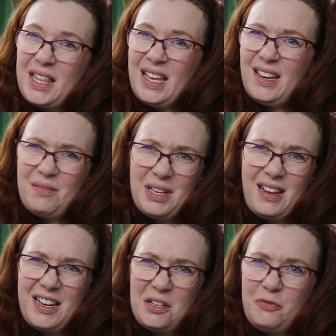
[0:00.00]
think I went
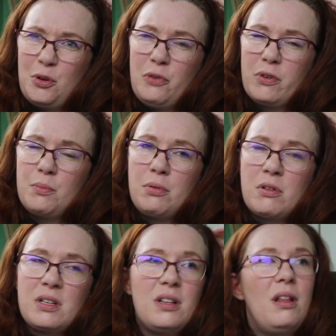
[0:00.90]
kind of
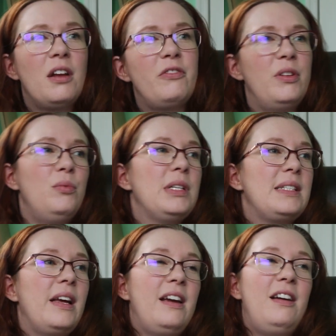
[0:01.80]
overboard, and a lot of it was
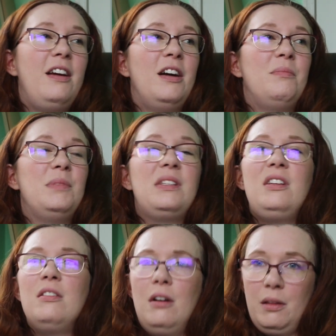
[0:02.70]
like
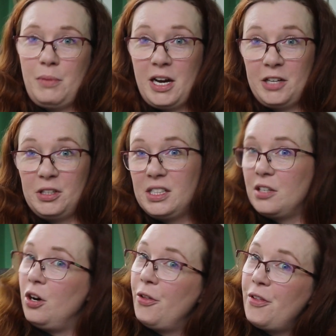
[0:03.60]
seeing all the patterns and
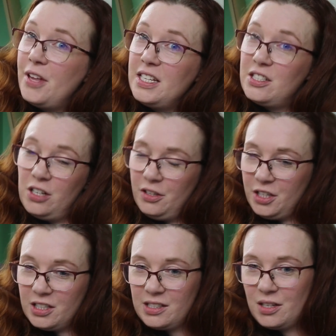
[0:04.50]
all the things and all the
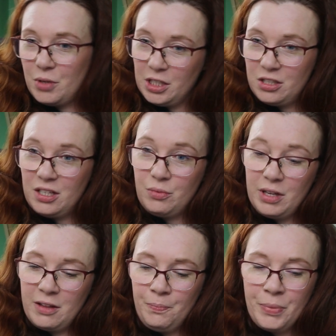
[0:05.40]
yarns that I wanted to knit
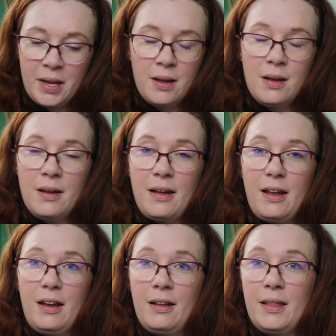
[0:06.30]
with,
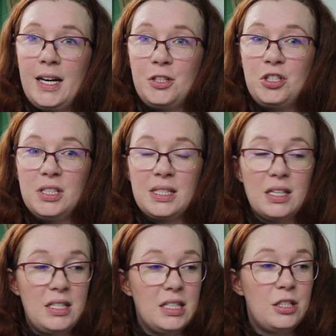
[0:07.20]
and that
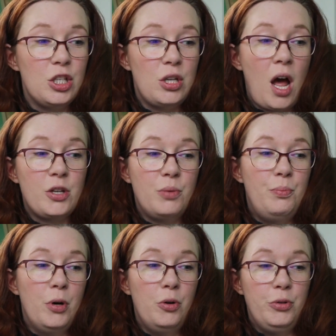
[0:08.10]
just did not
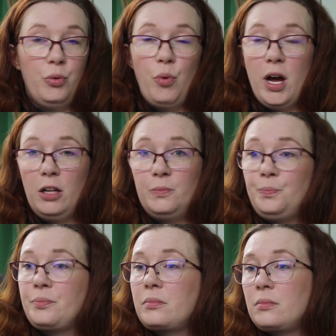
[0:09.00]
bode well.
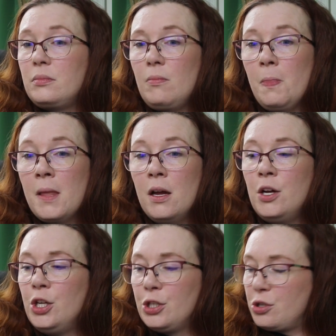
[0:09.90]

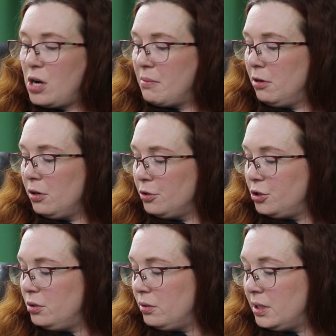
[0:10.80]
So I'm going to
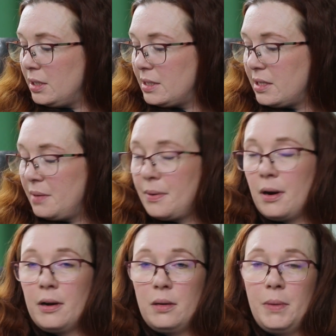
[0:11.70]
do this in
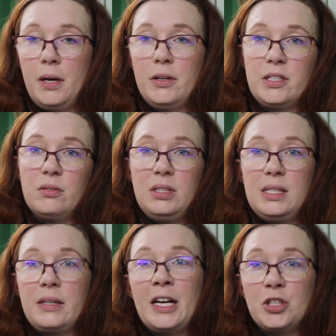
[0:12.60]
part by also
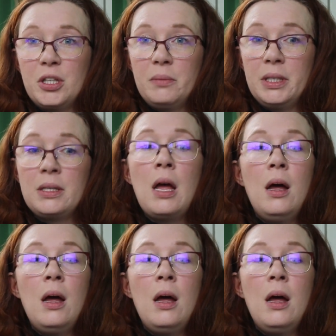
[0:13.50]
destashing a bit,